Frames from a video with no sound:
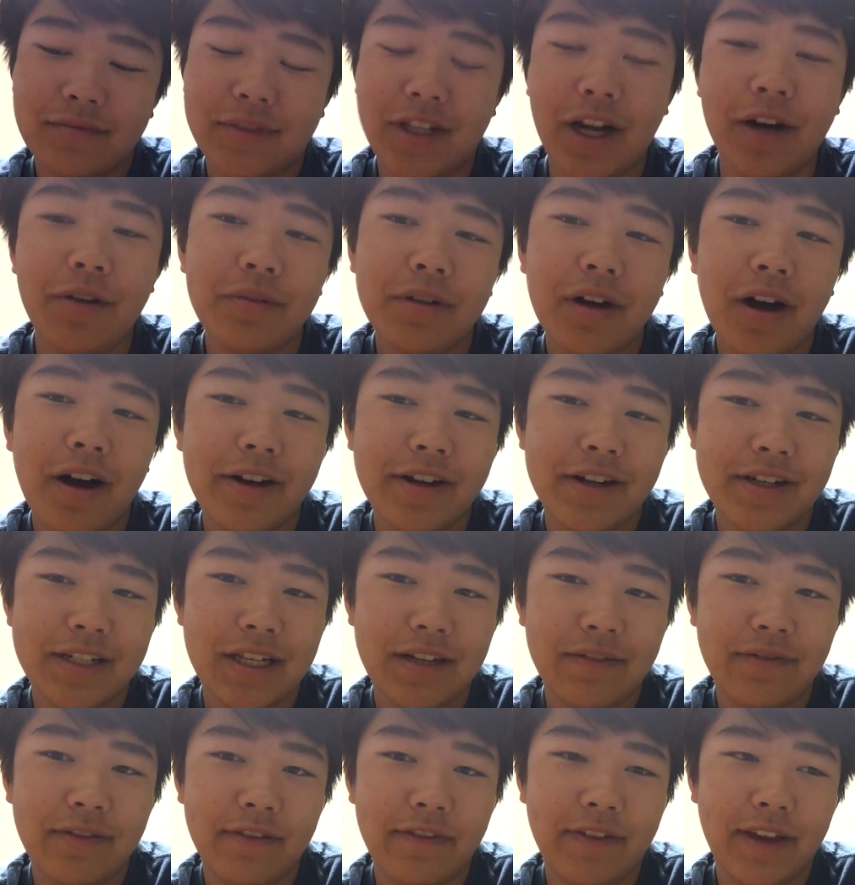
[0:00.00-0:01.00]
don't call
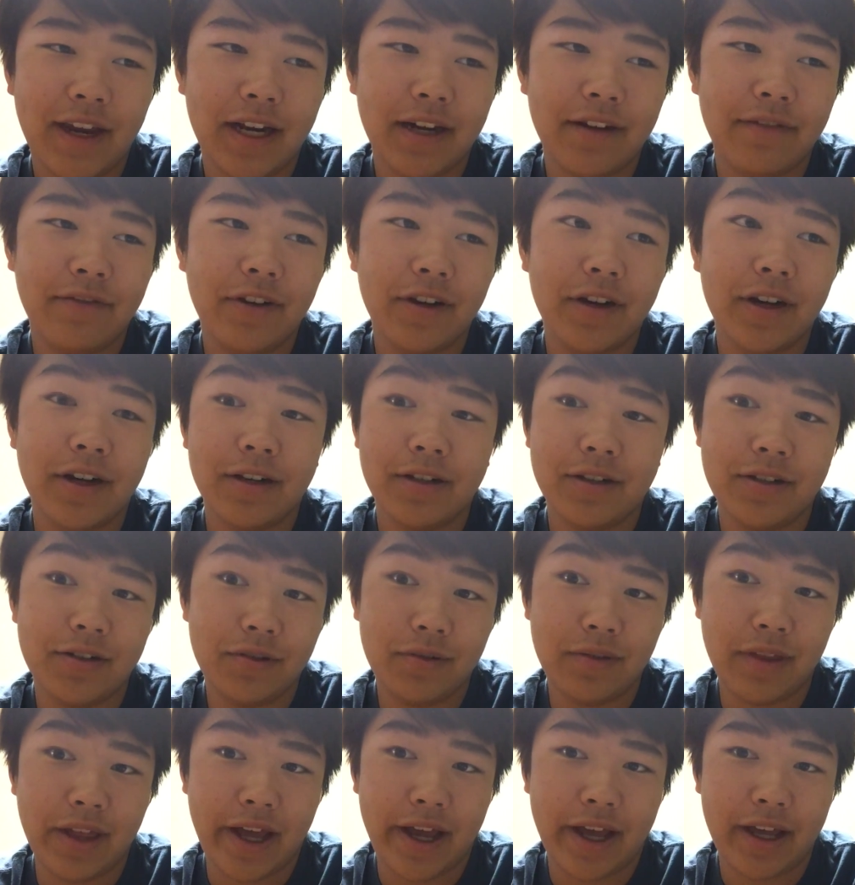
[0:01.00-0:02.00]
yourself a fan if you're gonna
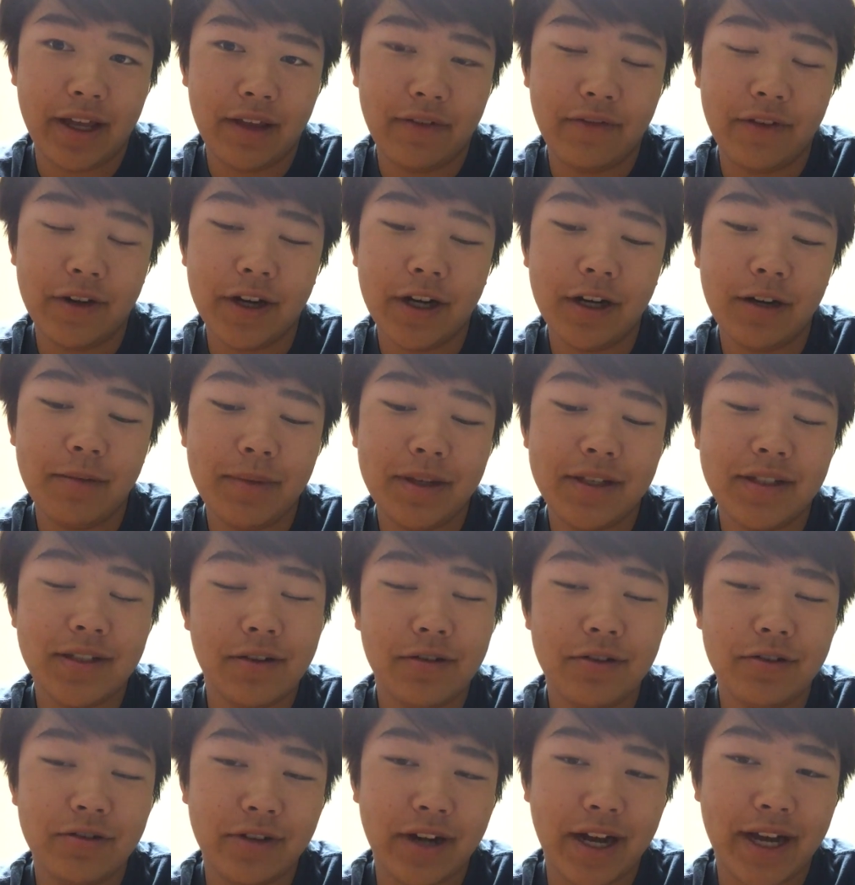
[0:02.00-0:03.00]
do that. If you're gonna be
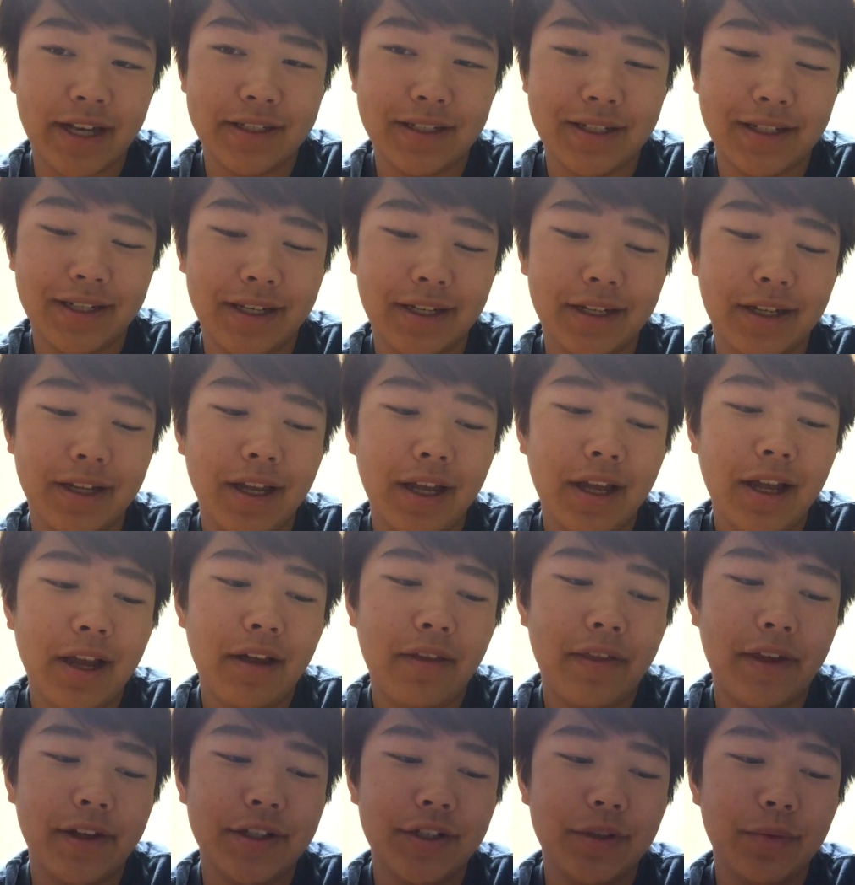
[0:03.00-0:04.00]
so drastic
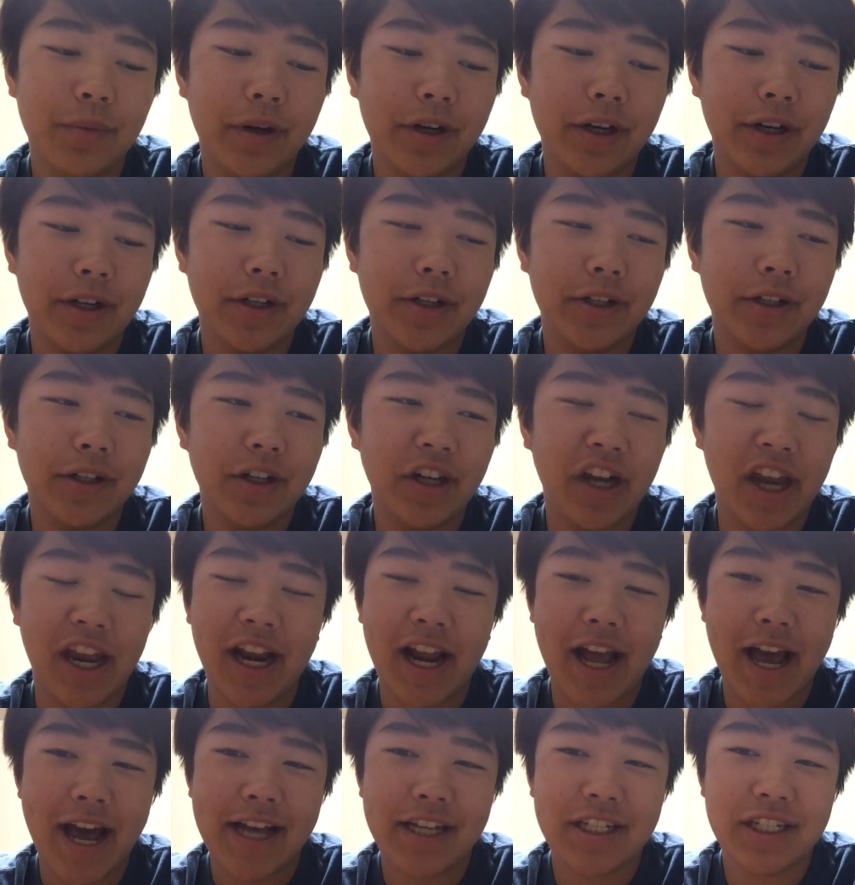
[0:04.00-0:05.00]
that you want to
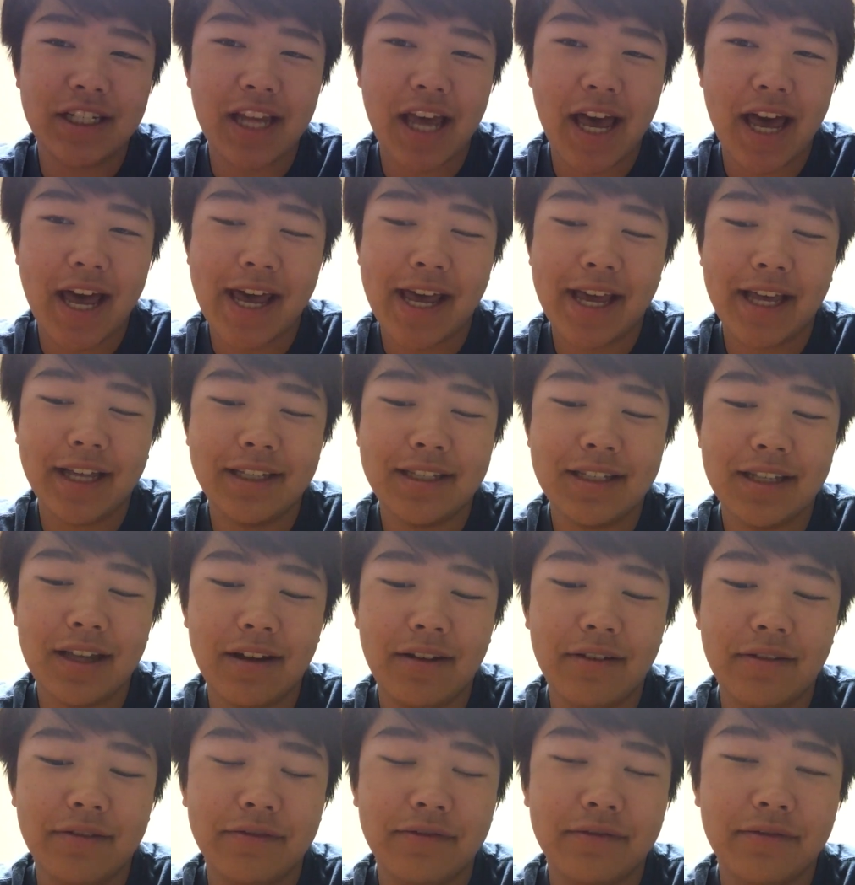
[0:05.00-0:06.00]
create hashtags
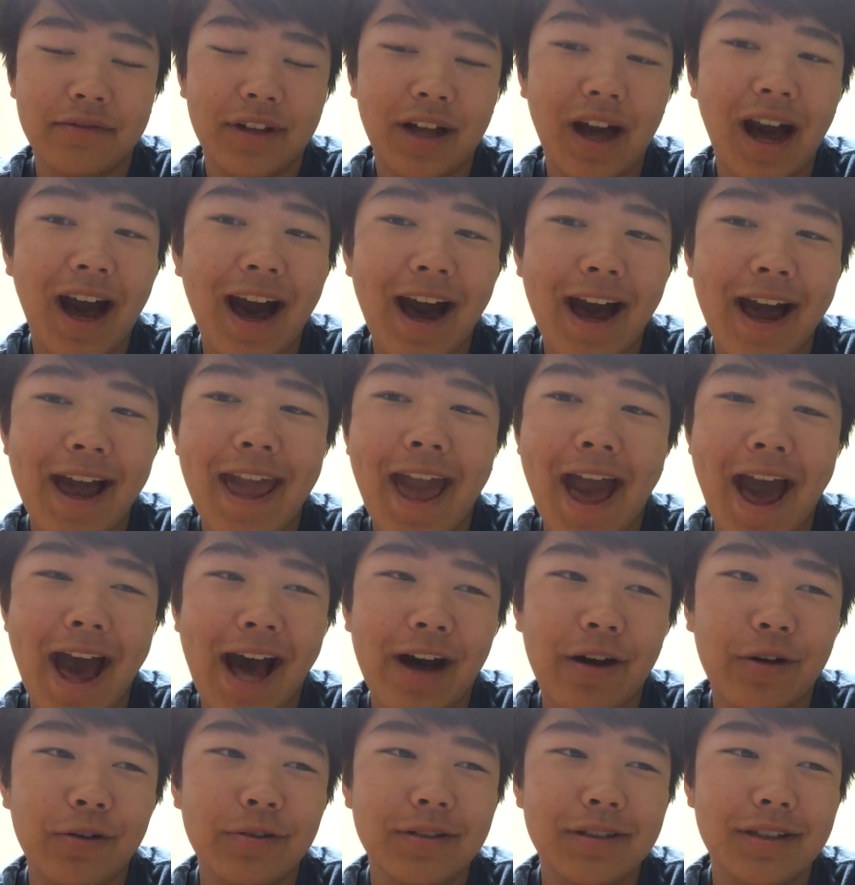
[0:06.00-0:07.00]
of Kai
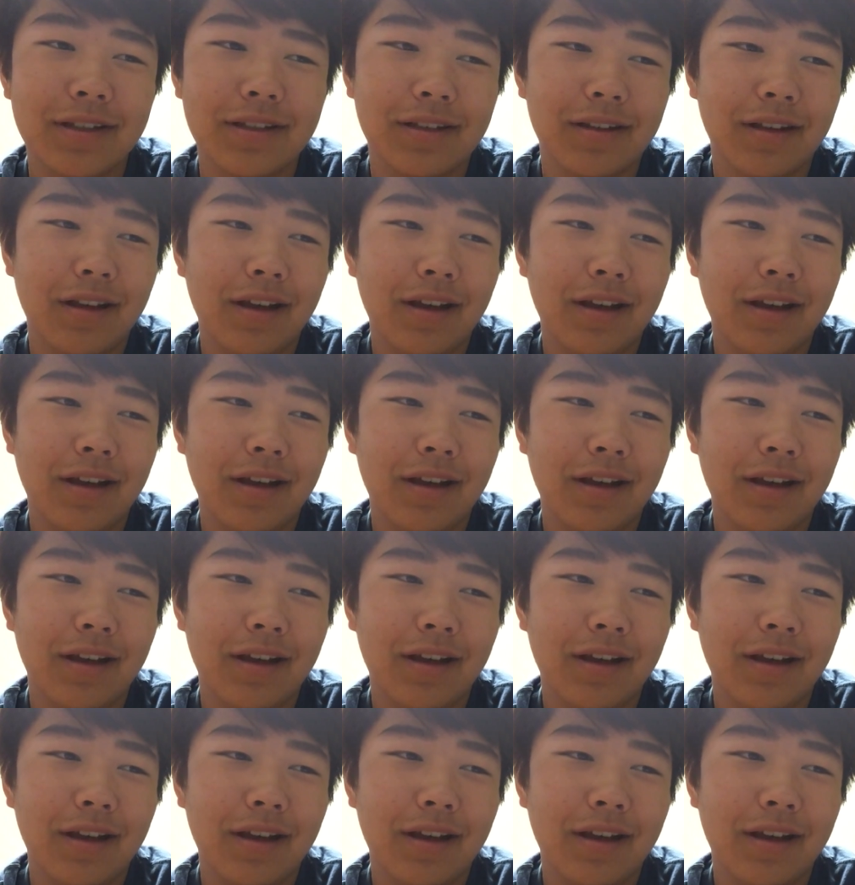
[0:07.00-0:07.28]
out